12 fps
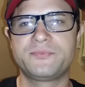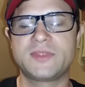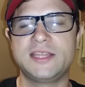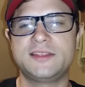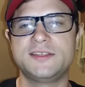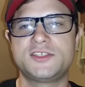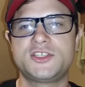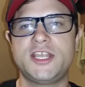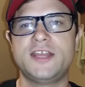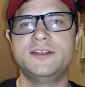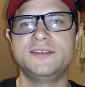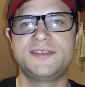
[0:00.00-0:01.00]
get this
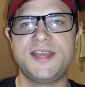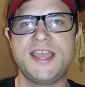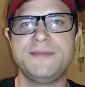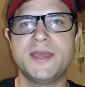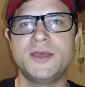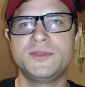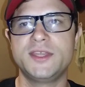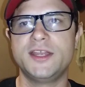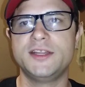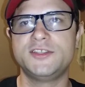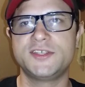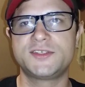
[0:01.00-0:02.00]
channel's name out there,
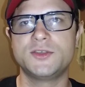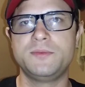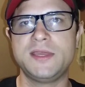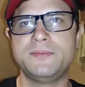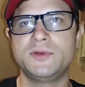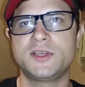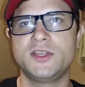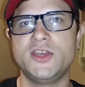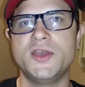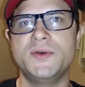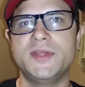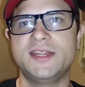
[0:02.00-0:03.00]
just so people can
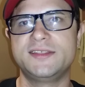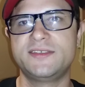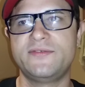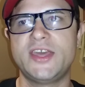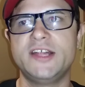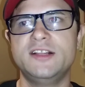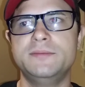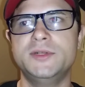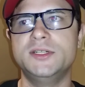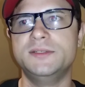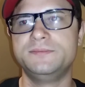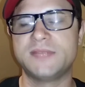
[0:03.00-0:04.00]
know that it's
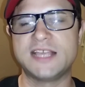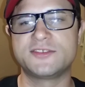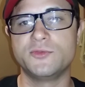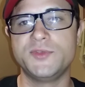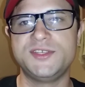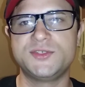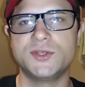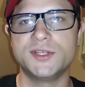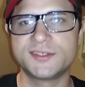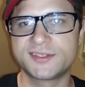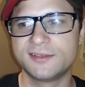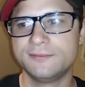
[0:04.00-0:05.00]
available as a
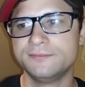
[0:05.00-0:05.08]
resource